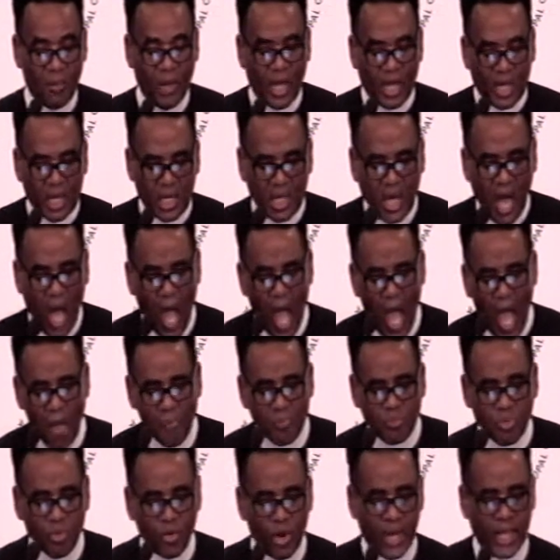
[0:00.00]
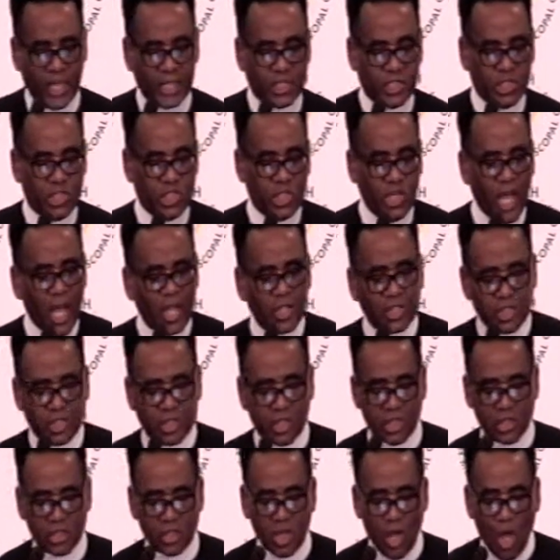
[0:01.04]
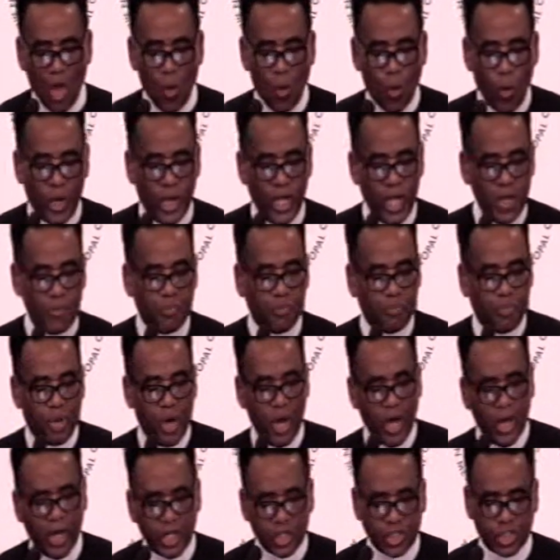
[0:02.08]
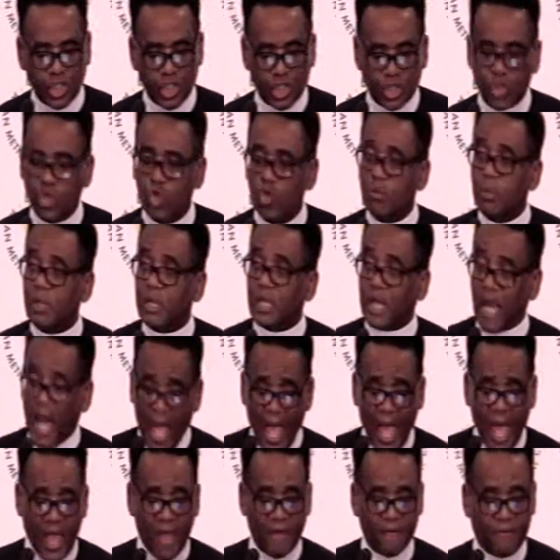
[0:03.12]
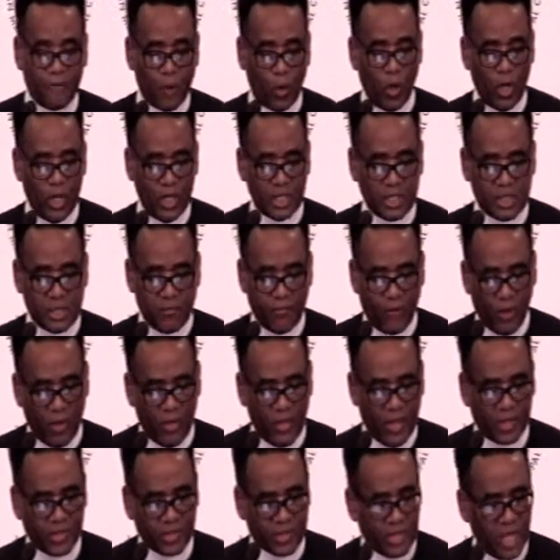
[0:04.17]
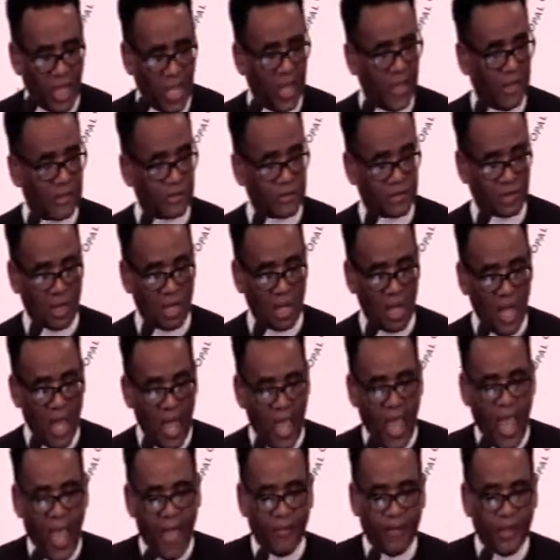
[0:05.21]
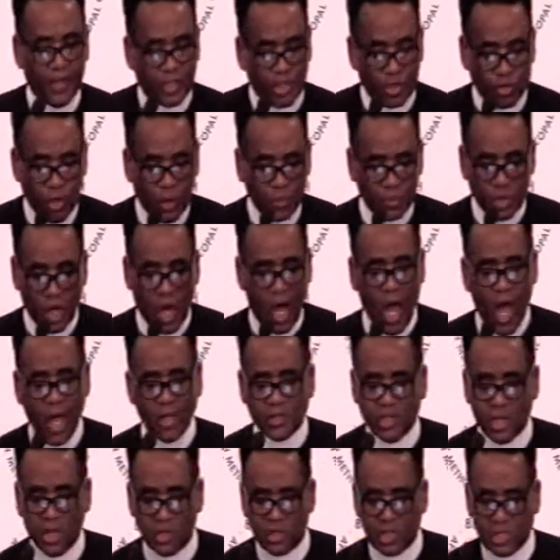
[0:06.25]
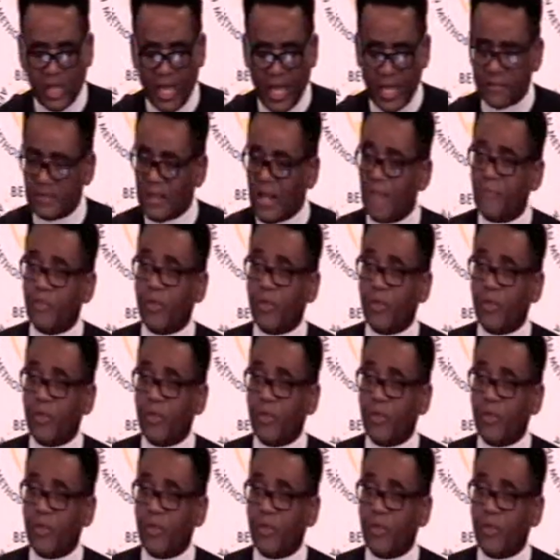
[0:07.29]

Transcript: God brings justice when he punishes humankind for, his, for their sins. And the scripture also says that the